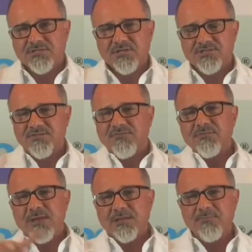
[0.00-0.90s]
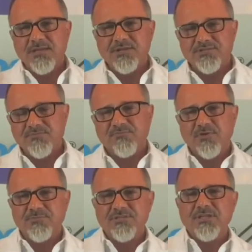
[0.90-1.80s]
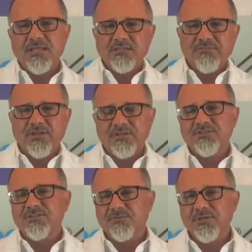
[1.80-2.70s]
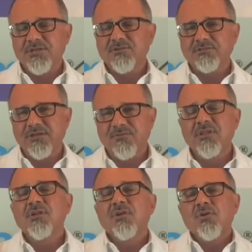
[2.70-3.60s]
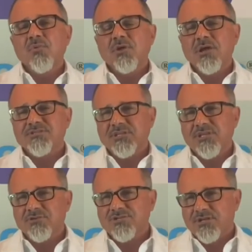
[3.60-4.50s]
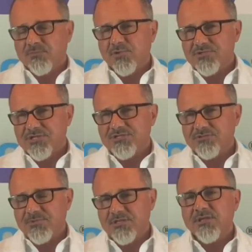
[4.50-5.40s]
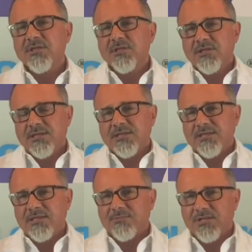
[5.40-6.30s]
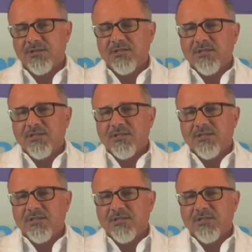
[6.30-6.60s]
because the feedback mechanism from this elevated serum ketone level will cause the ketogenic process to be inhibited.